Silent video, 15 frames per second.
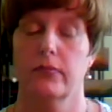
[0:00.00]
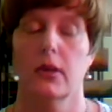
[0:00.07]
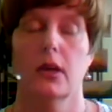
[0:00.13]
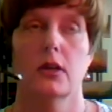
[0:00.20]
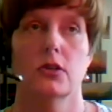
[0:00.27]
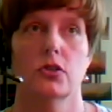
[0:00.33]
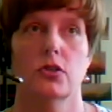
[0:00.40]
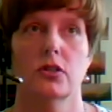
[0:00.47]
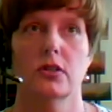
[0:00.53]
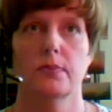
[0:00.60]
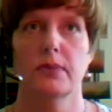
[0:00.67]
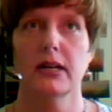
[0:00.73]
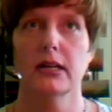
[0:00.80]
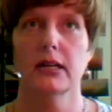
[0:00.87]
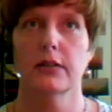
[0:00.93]
So there's a
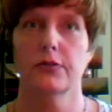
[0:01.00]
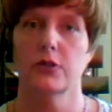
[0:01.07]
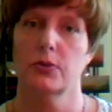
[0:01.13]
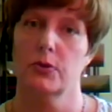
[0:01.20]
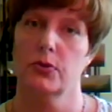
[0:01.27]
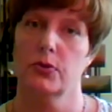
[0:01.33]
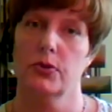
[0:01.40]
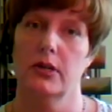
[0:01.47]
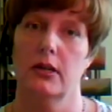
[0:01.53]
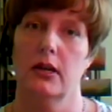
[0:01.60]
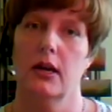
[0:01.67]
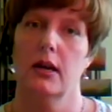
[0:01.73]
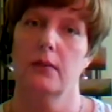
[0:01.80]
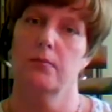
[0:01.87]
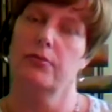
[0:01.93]
big difference between
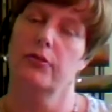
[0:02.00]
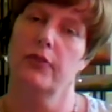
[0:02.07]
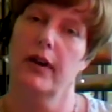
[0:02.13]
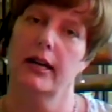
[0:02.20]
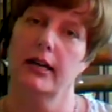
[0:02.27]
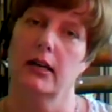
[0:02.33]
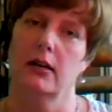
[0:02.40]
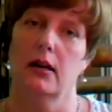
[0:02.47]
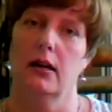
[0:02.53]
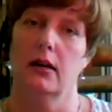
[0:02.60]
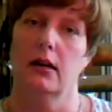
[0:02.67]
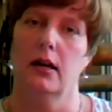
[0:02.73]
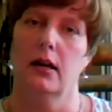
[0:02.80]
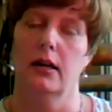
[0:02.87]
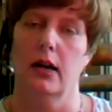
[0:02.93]
providing
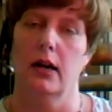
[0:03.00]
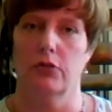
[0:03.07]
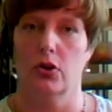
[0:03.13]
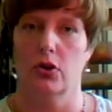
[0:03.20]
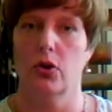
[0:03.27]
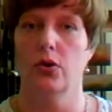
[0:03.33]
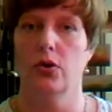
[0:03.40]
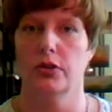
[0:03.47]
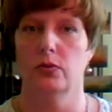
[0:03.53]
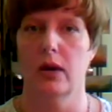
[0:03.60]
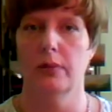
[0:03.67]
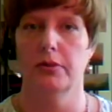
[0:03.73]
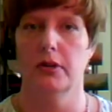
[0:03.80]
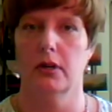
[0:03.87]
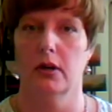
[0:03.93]
a recorded
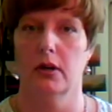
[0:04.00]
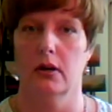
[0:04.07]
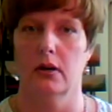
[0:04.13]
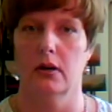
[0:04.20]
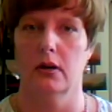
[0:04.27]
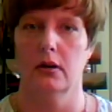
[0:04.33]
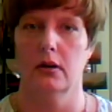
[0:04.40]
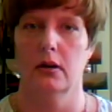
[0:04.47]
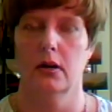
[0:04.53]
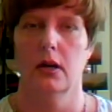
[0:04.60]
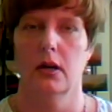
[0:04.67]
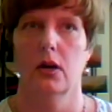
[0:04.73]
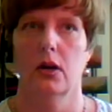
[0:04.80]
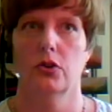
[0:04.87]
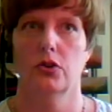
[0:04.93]
webinar
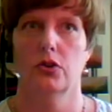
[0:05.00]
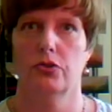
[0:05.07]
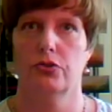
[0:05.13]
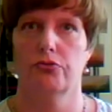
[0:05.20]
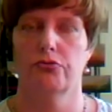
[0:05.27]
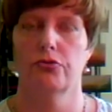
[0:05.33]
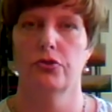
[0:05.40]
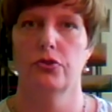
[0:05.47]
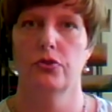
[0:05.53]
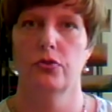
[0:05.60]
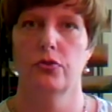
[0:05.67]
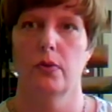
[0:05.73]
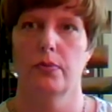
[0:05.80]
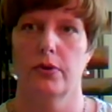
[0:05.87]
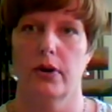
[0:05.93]

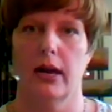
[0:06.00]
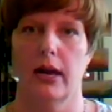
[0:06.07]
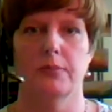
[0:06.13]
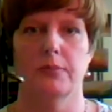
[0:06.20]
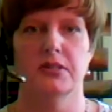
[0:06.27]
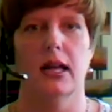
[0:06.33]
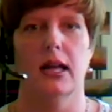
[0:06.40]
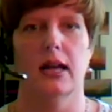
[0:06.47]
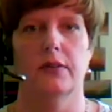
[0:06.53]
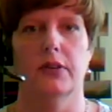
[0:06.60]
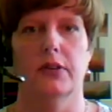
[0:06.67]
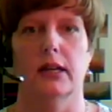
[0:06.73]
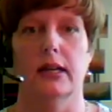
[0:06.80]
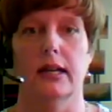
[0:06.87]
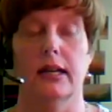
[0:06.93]
through perhaps
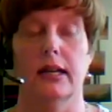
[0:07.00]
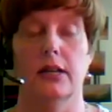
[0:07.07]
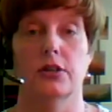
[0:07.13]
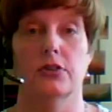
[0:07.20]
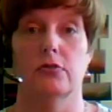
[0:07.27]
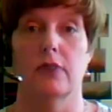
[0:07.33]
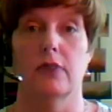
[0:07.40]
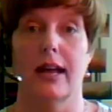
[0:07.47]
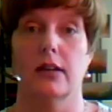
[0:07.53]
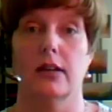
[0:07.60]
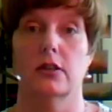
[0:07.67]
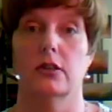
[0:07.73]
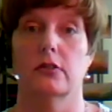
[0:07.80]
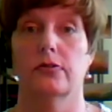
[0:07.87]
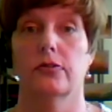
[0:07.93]
having an
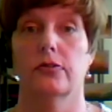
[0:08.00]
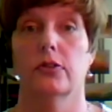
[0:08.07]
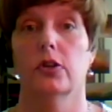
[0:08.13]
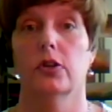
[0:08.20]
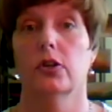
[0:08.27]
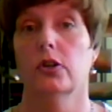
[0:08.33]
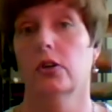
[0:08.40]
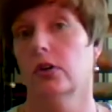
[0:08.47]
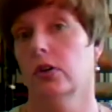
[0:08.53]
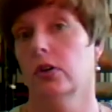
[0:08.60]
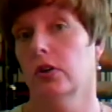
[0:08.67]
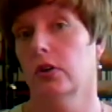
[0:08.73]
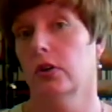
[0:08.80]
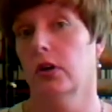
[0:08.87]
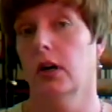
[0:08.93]
interactive
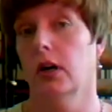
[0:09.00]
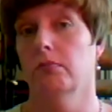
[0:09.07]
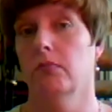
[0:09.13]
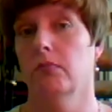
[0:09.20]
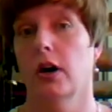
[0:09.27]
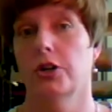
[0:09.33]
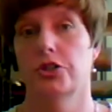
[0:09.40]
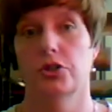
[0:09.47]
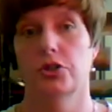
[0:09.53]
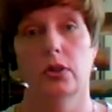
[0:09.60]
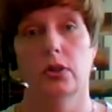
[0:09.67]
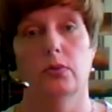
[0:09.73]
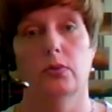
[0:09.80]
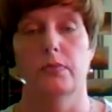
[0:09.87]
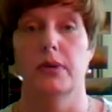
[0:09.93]

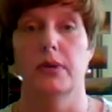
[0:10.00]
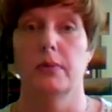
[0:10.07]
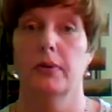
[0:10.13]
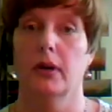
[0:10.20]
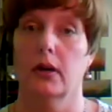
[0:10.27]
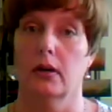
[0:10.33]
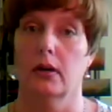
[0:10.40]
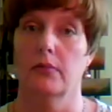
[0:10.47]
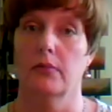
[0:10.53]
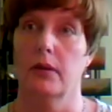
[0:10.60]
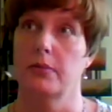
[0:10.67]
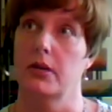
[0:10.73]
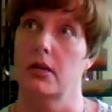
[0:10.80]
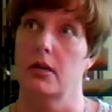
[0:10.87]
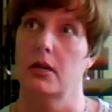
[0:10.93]
module where people are
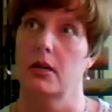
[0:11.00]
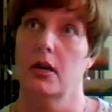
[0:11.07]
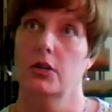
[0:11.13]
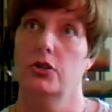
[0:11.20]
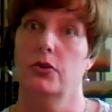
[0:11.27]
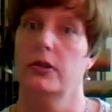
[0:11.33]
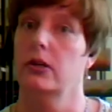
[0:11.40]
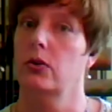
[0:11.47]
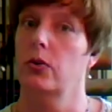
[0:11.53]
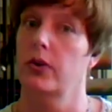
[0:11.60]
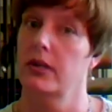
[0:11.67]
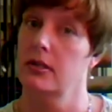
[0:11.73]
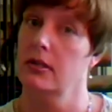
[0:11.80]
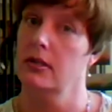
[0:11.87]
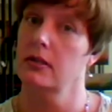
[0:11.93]
maybe doing
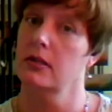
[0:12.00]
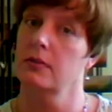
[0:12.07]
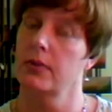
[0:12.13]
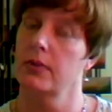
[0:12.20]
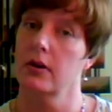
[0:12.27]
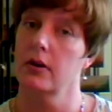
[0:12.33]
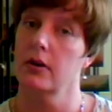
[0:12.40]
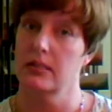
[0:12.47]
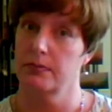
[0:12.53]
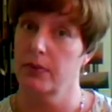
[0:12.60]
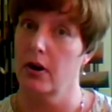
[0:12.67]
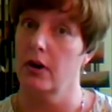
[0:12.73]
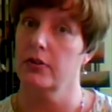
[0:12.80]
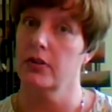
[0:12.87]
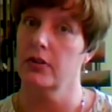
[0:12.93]
quizzes as part
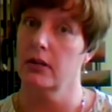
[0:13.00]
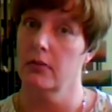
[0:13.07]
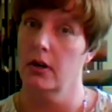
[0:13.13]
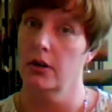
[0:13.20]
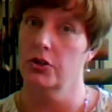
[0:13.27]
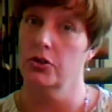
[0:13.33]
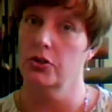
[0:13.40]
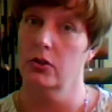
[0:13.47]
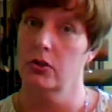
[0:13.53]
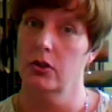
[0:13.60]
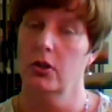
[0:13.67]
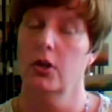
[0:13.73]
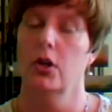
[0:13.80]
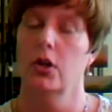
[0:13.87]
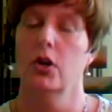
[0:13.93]
of that module,
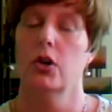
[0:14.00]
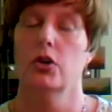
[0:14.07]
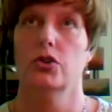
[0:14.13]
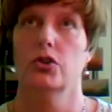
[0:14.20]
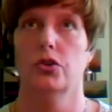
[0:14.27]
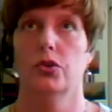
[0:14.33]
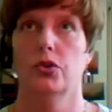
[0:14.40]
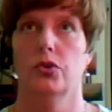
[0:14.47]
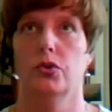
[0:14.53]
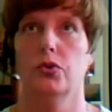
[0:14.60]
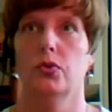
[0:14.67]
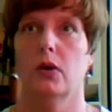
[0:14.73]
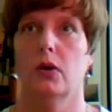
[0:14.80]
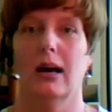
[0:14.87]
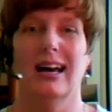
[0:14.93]

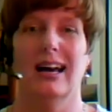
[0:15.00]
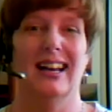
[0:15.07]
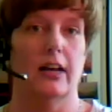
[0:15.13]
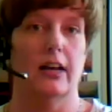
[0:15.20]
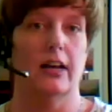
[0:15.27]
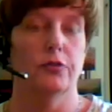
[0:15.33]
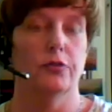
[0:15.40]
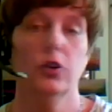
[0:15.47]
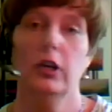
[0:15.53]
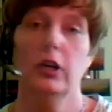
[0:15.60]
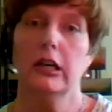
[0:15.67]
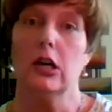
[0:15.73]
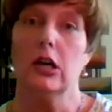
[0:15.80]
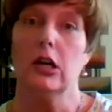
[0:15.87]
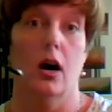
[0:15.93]
to like a
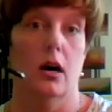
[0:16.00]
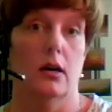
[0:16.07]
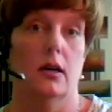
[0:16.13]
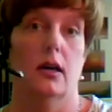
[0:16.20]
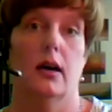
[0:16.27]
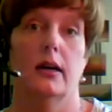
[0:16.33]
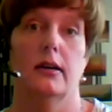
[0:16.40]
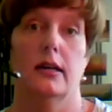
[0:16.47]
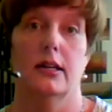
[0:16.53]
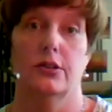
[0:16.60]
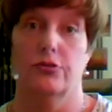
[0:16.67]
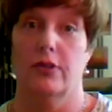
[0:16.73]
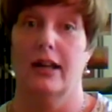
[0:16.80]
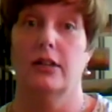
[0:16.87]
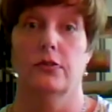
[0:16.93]
fully online
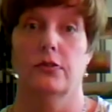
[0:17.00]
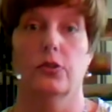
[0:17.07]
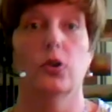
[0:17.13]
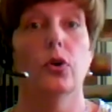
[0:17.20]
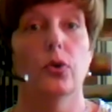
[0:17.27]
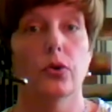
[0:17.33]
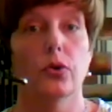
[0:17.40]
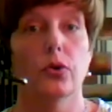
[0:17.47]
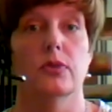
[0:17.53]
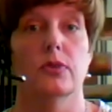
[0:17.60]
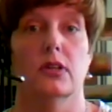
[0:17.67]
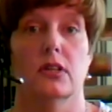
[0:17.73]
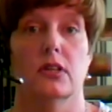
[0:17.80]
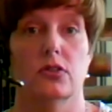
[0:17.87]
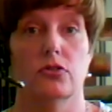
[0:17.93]
interactive course
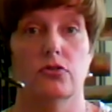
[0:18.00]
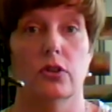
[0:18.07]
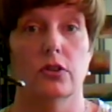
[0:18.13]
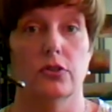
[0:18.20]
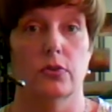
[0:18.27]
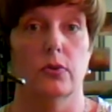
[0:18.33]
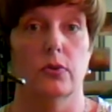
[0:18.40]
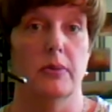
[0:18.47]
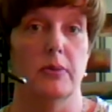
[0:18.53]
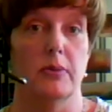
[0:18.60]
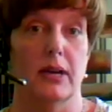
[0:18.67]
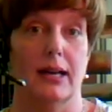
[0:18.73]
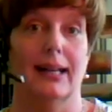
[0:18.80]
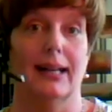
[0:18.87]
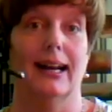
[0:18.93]
with an instructor where maybe
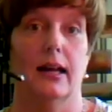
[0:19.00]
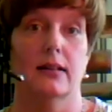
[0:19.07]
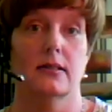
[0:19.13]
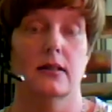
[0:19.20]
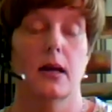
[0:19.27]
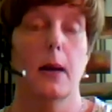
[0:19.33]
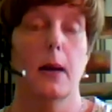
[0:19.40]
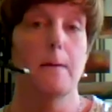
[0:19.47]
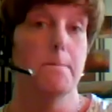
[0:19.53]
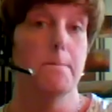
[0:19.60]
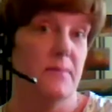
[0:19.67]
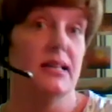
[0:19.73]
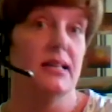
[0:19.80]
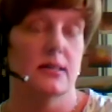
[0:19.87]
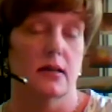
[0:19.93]
a class
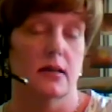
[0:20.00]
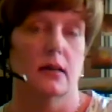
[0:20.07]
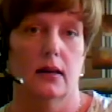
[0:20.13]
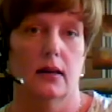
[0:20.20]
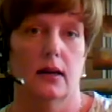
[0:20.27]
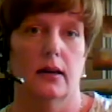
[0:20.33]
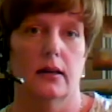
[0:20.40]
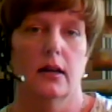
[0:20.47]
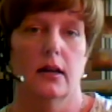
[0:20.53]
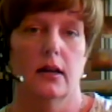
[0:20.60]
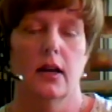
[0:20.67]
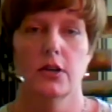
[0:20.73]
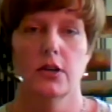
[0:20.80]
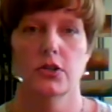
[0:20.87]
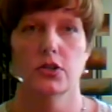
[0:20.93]
meets online.
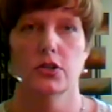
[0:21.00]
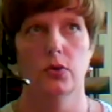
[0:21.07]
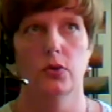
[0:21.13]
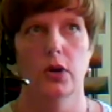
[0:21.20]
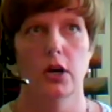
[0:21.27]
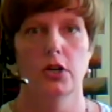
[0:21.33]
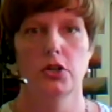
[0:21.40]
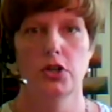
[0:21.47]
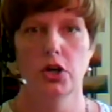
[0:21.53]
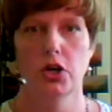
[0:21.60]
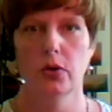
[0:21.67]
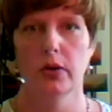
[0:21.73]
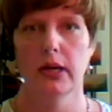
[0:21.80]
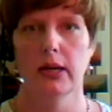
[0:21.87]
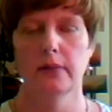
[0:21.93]
So
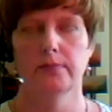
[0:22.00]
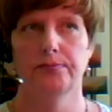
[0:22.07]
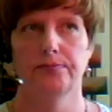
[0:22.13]
knowing